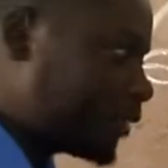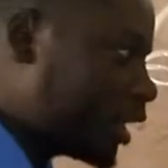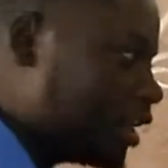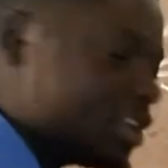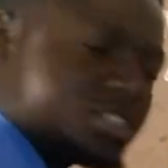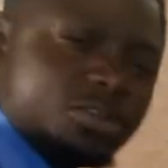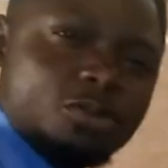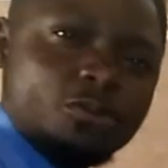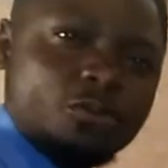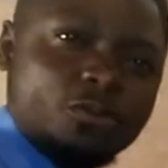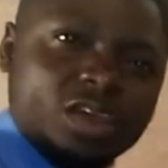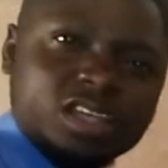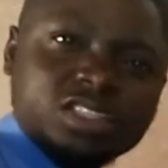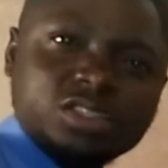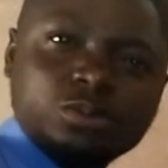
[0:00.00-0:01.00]
So
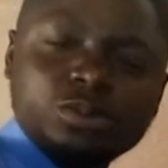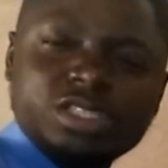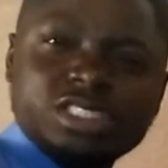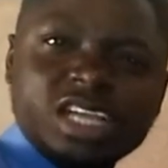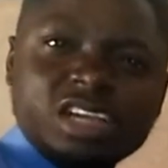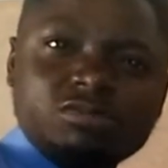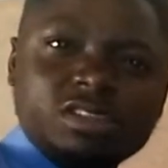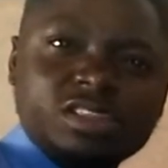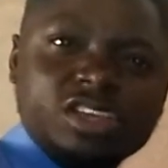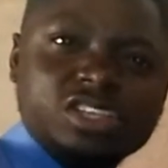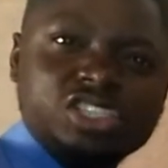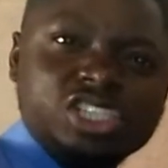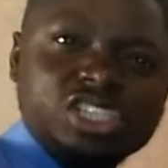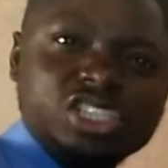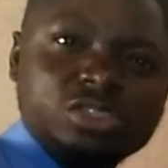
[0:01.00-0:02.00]
first we start with the
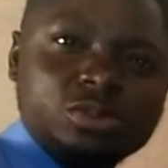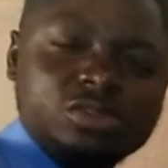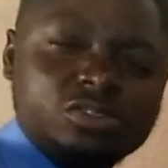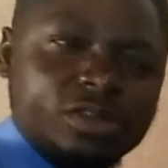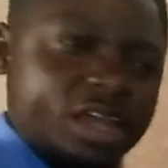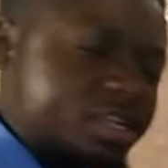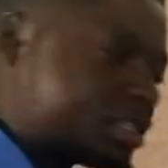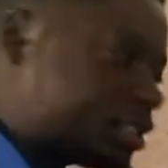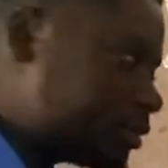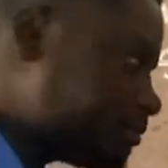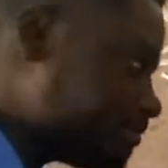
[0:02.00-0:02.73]
genital tract.